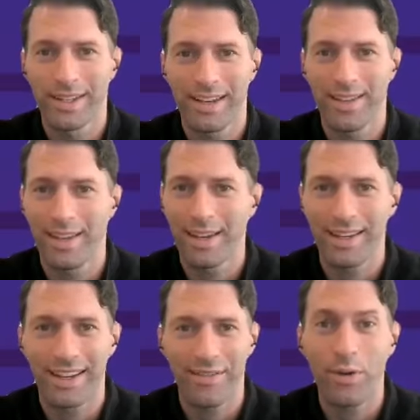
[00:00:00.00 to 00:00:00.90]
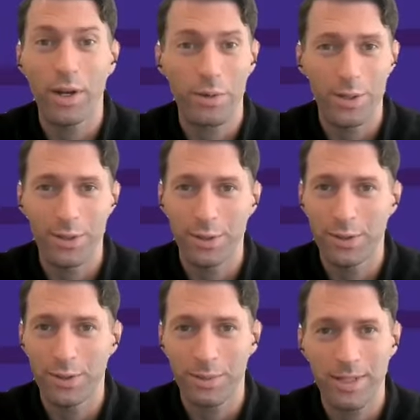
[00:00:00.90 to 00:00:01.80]
Like, I think for anyone
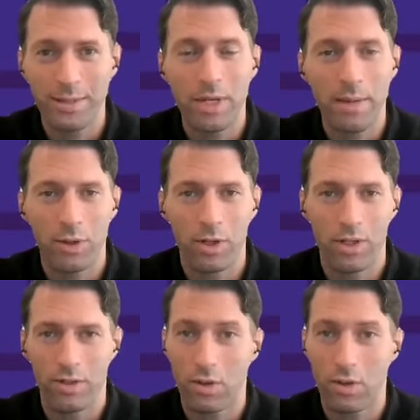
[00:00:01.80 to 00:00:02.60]
who's spent some time cooking,